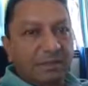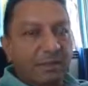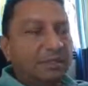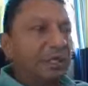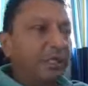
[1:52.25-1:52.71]

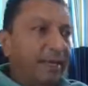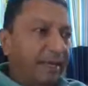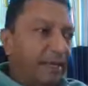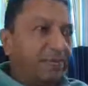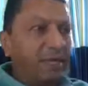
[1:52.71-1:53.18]
See, they
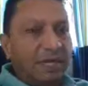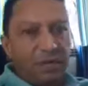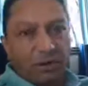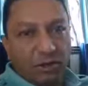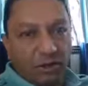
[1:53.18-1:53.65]
came here
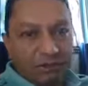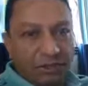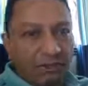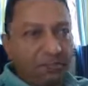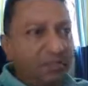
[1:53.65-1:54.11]
and got
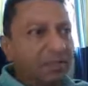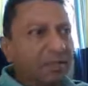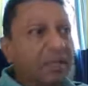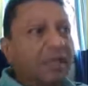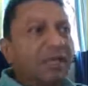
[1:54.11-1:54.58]
comfortable
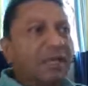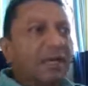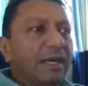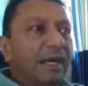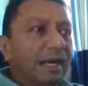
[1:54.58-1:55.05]

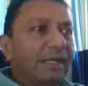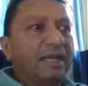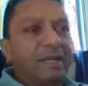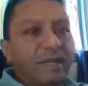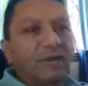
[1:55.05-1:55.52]
and
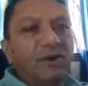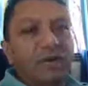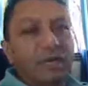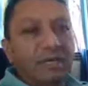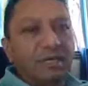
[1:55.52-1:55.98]
they did
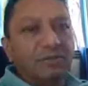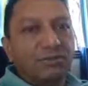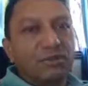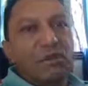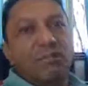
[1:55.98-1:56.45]
not earn
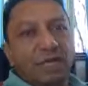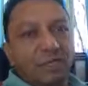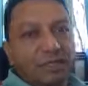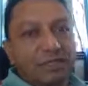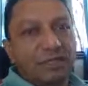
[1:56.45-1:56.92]
so
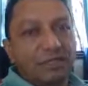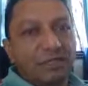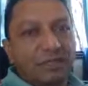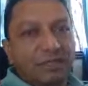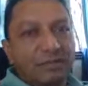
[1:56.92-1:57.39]
much
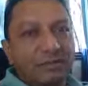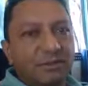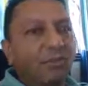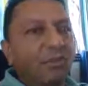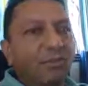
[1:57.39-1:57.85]

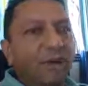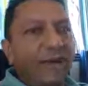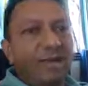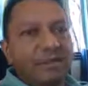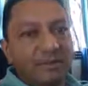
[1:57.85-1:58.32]
to go
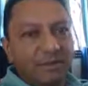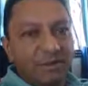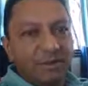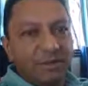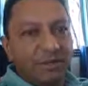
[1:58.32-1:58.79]
back and
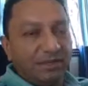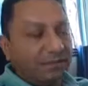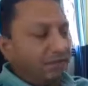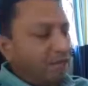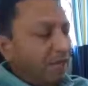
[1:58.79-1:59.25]
celebrate.
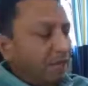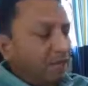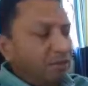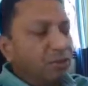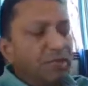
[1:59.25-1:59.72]

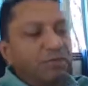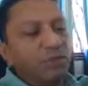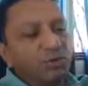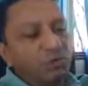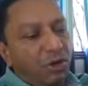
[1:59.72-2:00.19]
So this
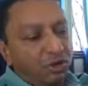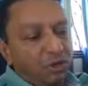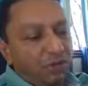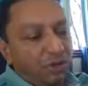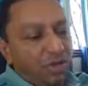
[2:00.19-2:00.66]
book talks
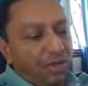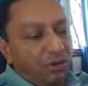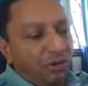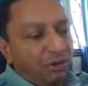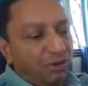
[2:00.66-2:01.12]
about
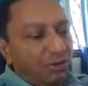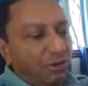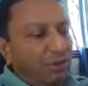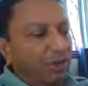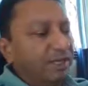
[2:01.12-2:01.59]
that whole
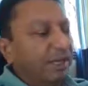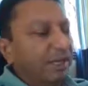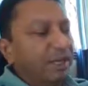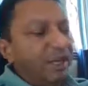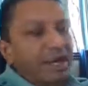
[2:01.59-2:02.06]
story,
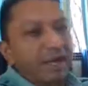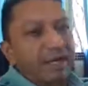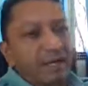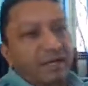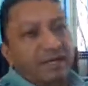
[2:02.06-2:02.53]

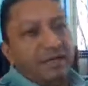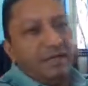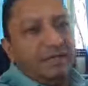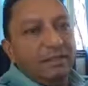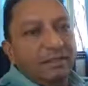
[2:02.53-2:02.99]
and
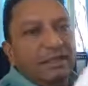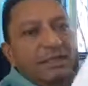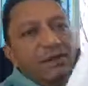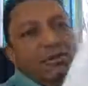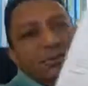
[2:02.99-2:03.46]

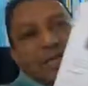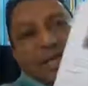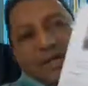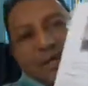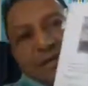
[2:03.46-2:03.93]
it looks
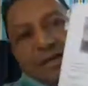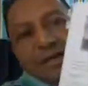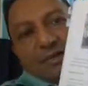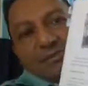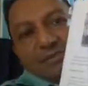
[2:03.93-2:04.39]
at
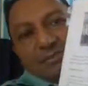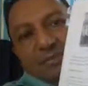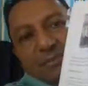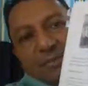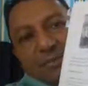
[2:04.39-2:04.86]

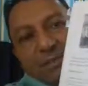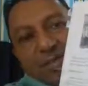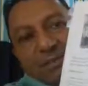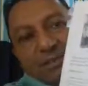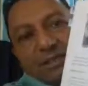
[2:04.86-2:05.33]

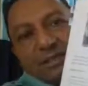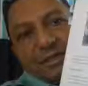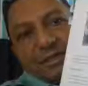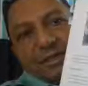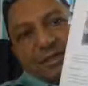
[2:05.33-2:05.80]
me
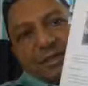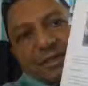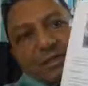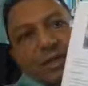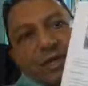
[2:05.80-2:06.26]

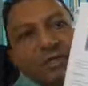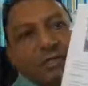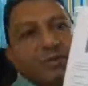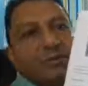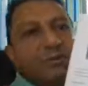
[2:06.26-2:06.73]

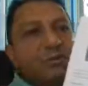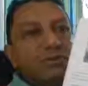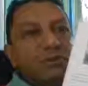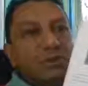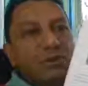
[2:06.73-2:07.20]
going
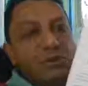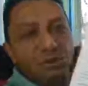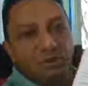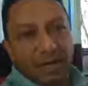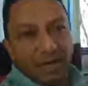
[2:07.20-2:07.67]
through the
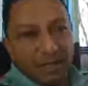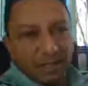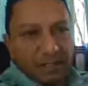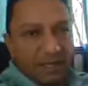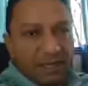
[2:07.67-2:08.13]
whole
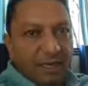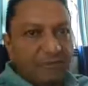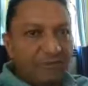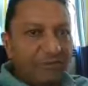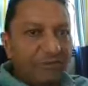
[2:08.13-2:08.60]
plantation
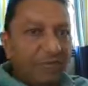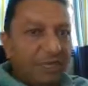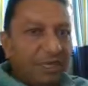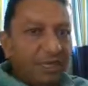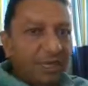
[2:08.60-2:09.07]
life
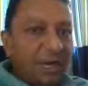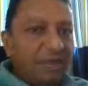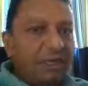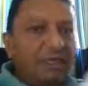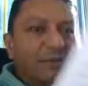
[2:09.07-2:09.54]
until the